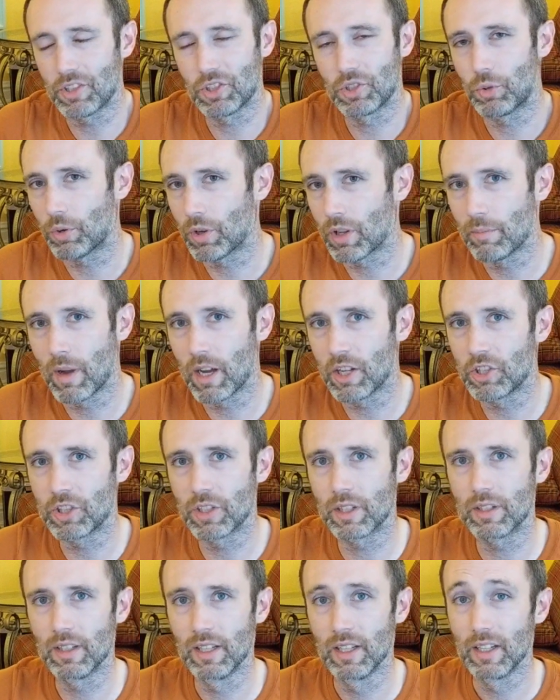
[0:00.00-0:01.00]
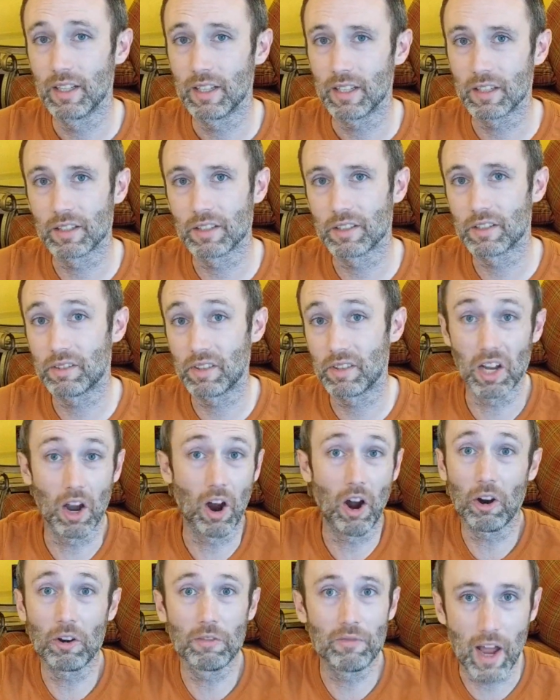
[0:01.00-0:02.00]
to sort of mention is the
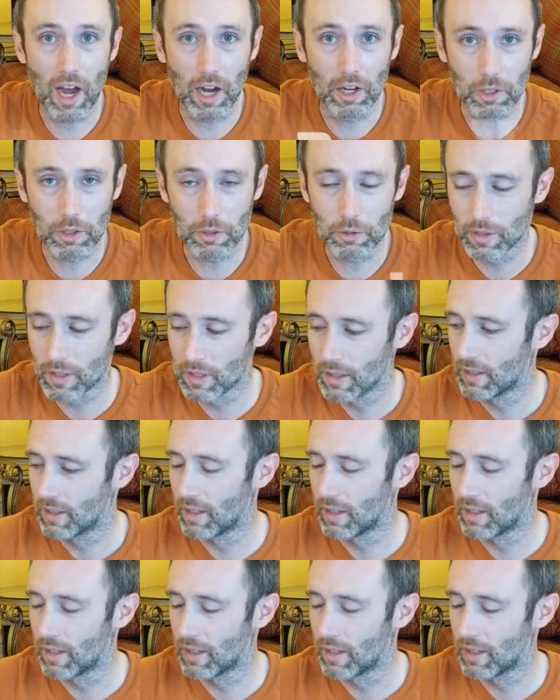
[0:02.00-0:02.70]
R value.